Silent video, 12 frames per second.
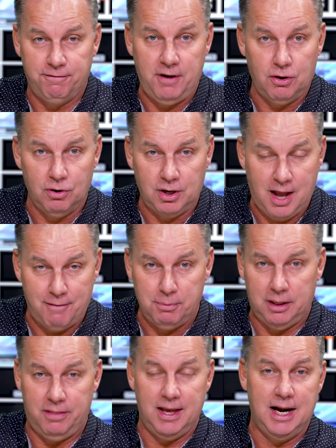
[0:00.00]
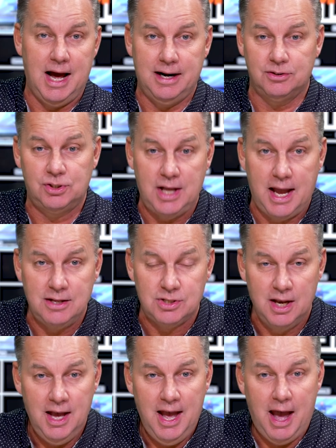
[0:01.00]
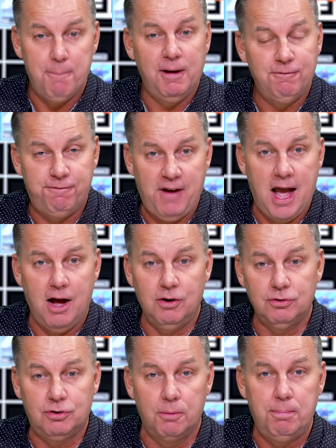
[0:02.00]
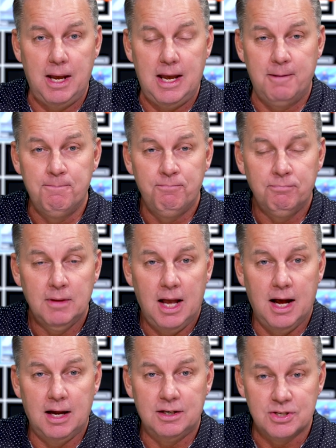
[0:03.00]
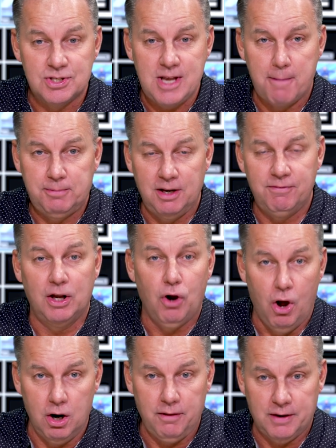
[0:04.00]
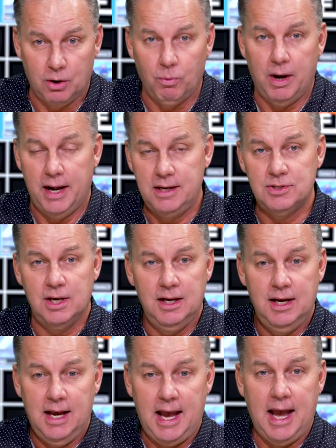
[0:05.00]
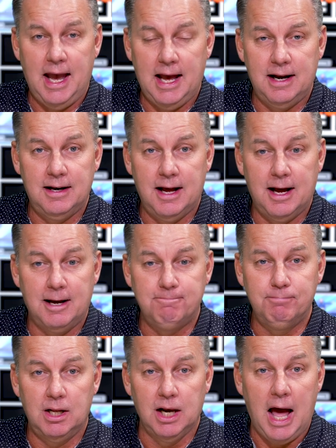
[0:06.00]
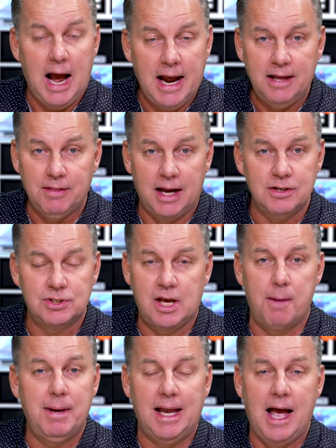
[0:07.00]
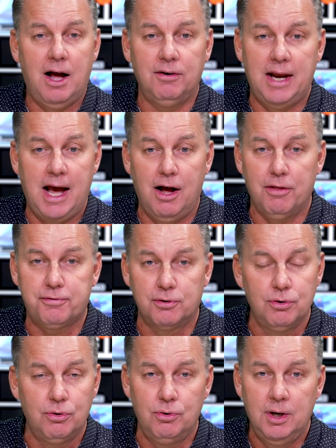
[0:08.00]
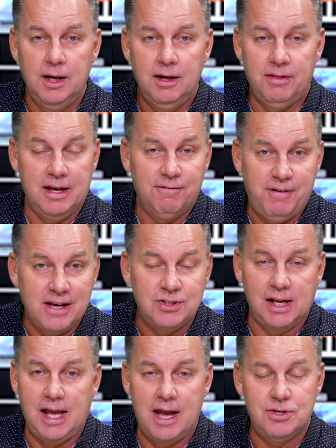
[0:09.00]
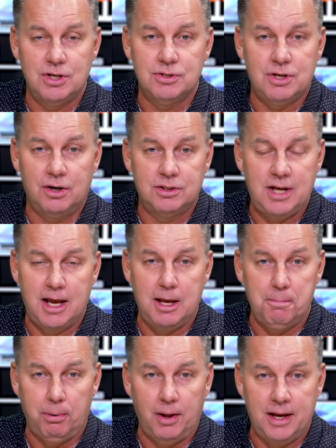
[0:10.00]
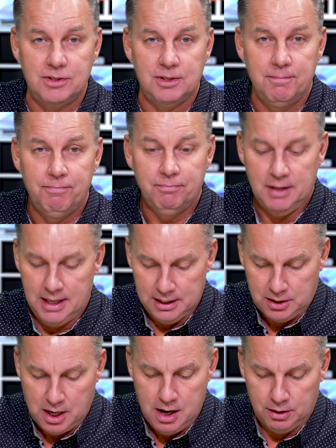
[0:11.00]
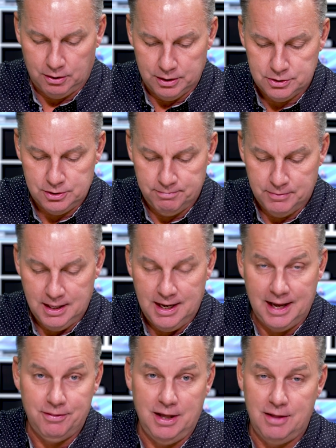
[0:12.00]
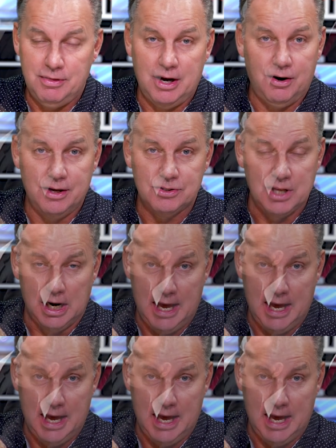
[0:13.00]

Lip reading: the federal government of the United States have been found to be deceptive in all of their ways, and lying that is coming out now through the investigations that are taking place in Congress. And then there is the